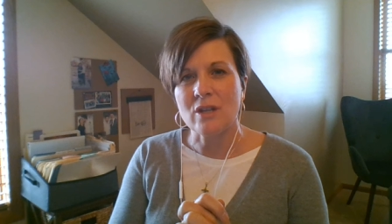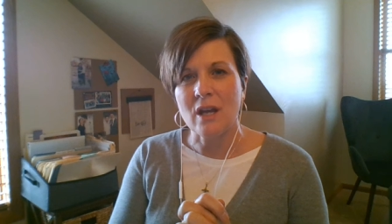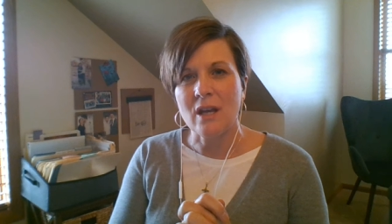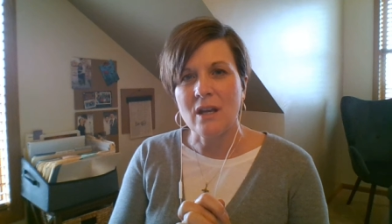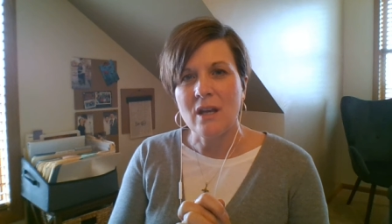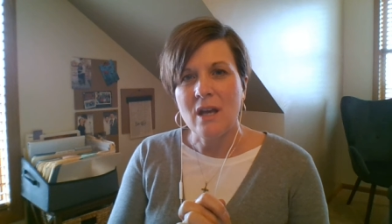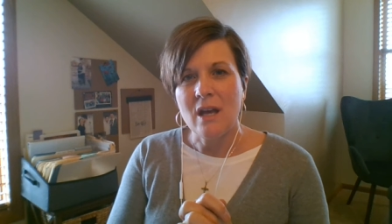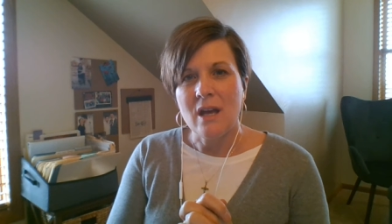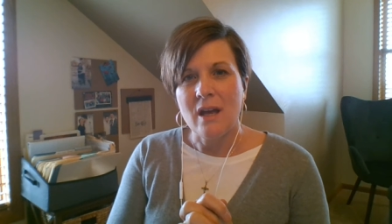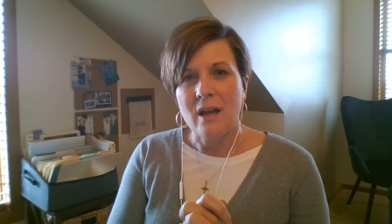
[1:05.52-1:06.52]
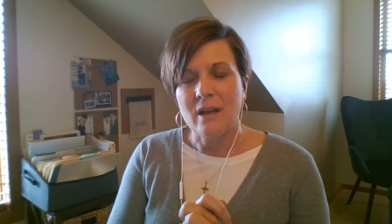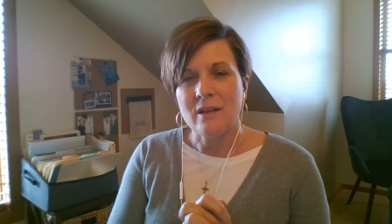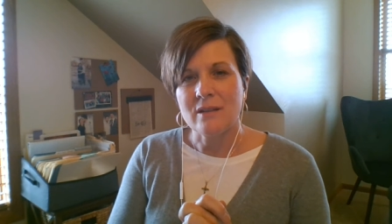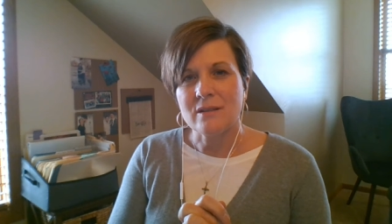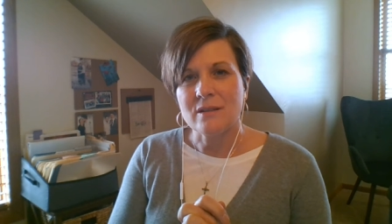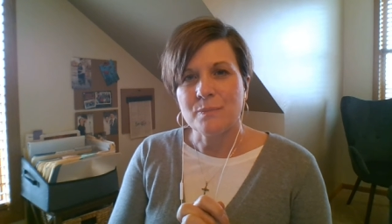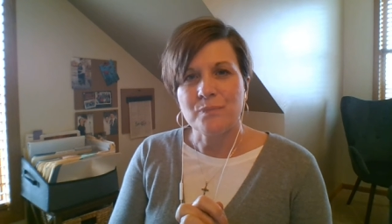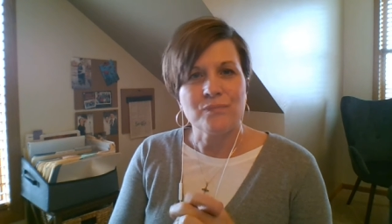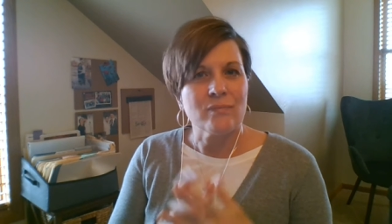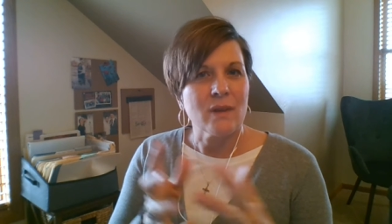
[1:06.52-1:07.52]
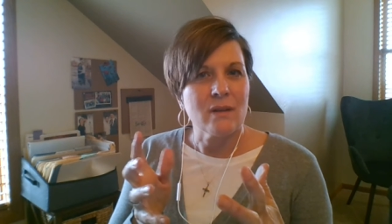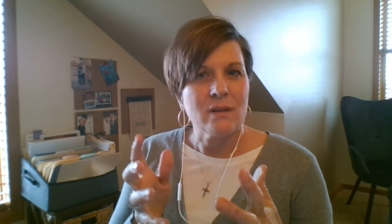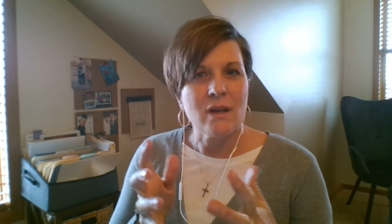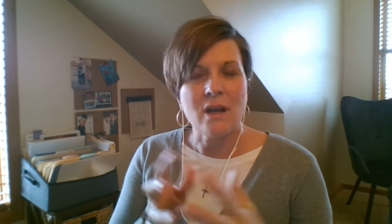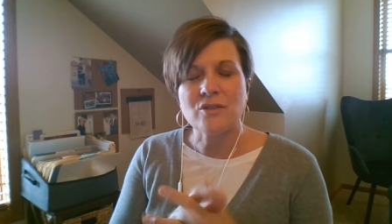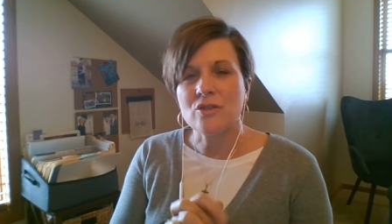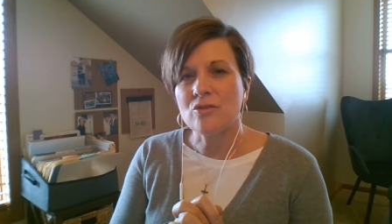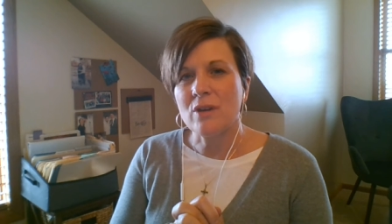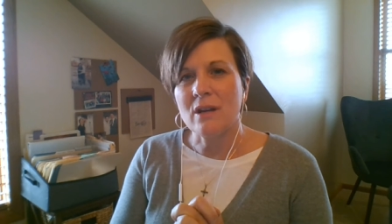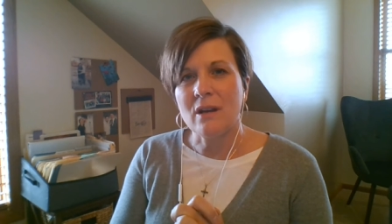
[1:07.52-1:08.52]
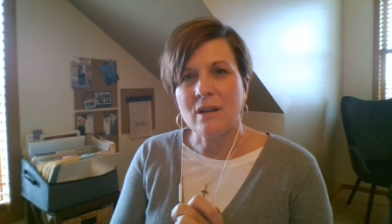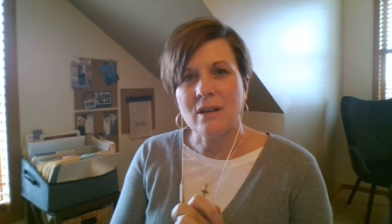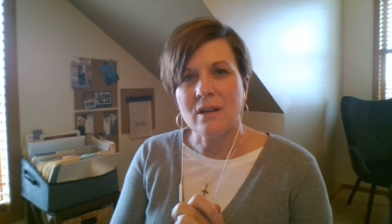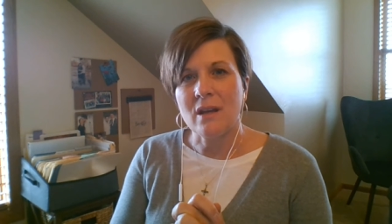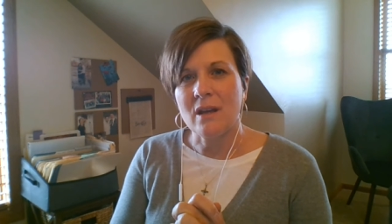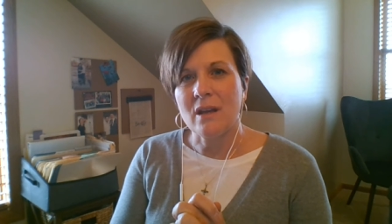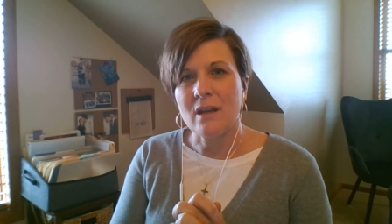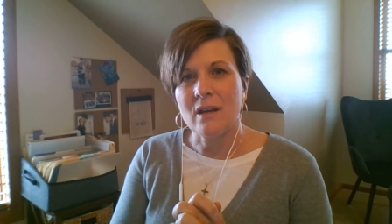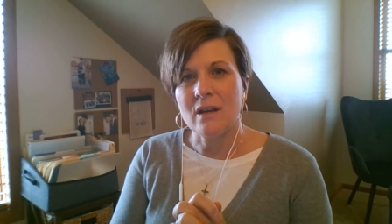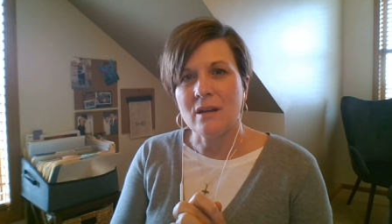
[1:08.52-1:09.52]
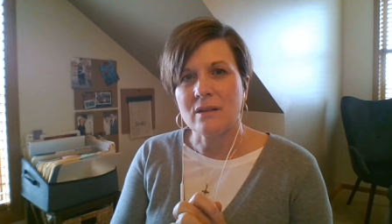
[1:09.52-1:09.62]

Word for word: day and concentrate on a, a